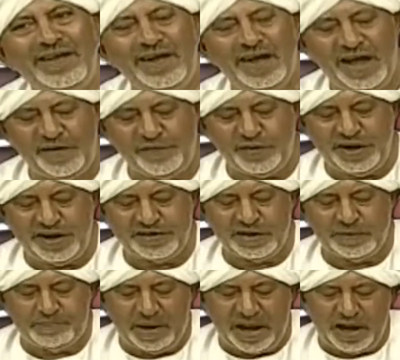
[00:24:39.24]

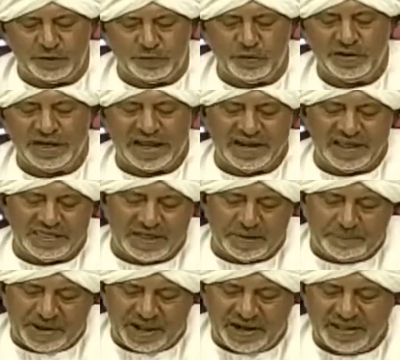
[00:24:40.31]
Afro-Asian. Palato, and in the
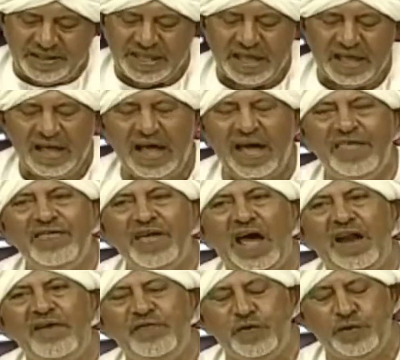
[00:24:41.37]
palate and the
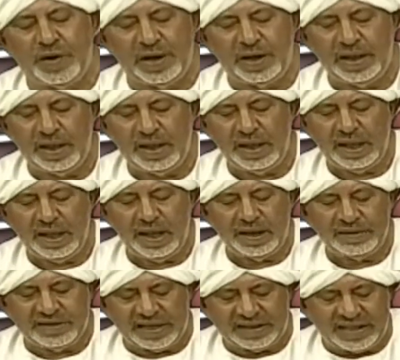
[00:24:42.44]
alveolar.
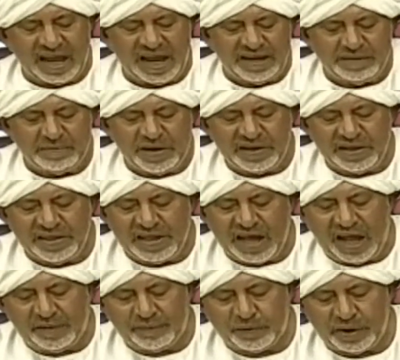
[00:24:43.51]
The ta is made in the
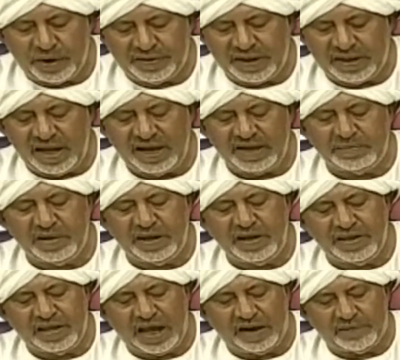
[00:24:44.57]
alveolar. The da is made
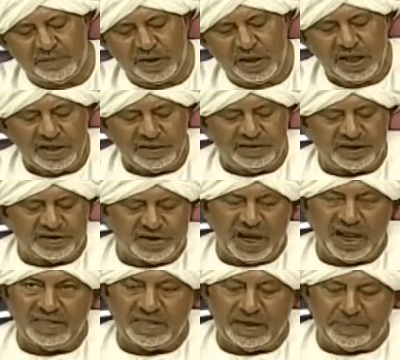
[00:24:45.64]
in the alveolar. The
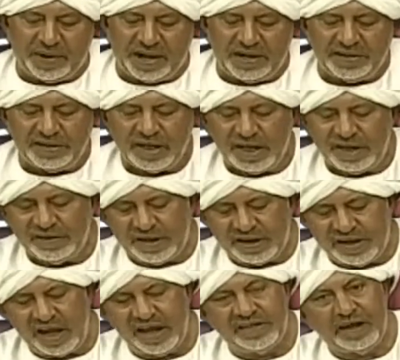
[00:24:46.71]
sha in the palate, the
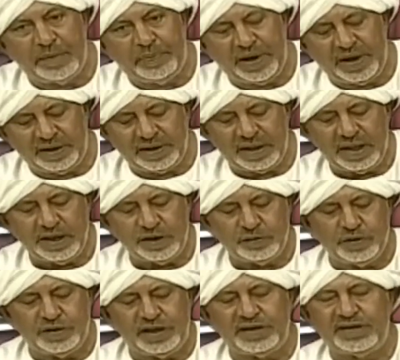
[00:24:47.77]
ja in the palate.
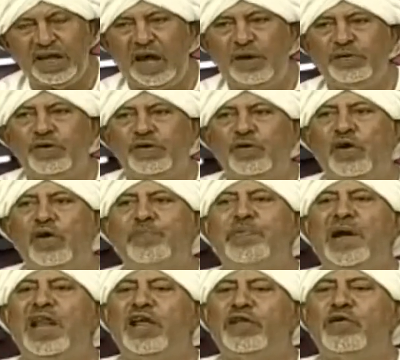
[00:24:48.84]
So the sound is called
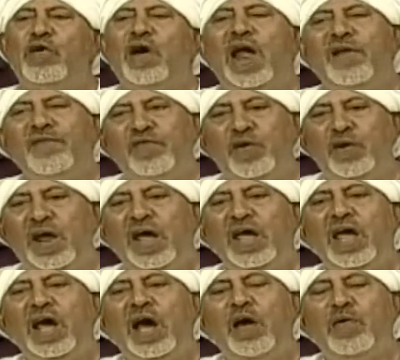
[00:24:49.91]
palato-alveolar
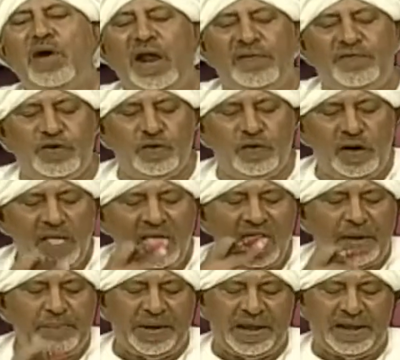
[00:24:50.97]
or
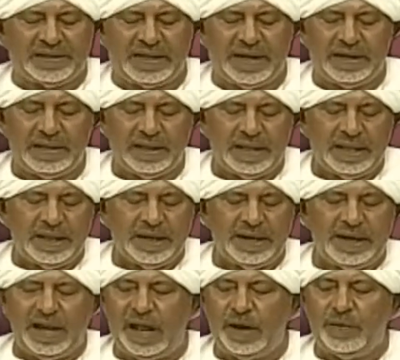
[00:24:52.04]
alveopalatal.
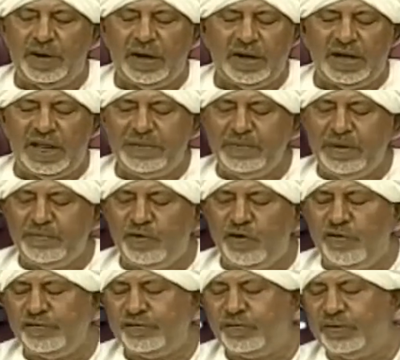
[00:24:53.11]
Now, let me
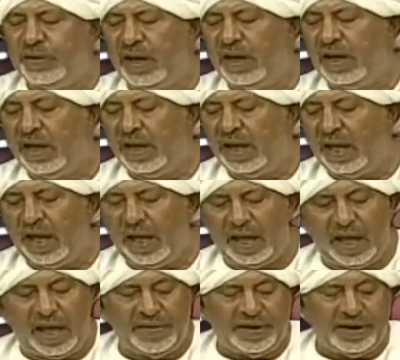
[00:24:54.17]
move to the
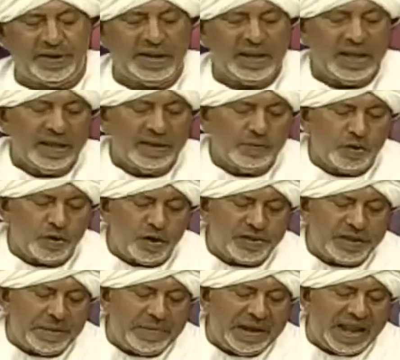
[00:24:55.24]
other, we call
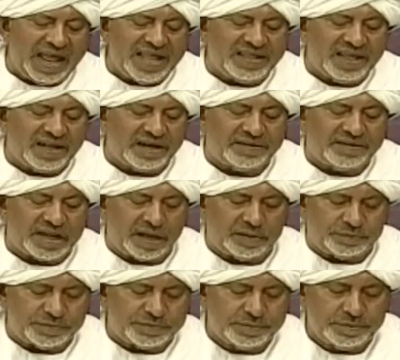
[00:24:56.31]
them lateral
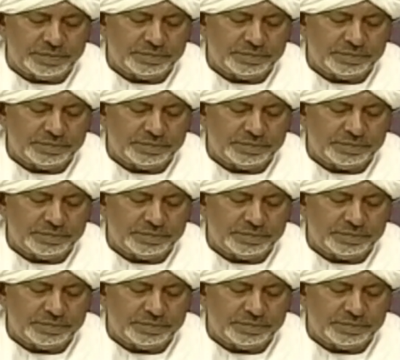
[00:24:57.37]
sounds.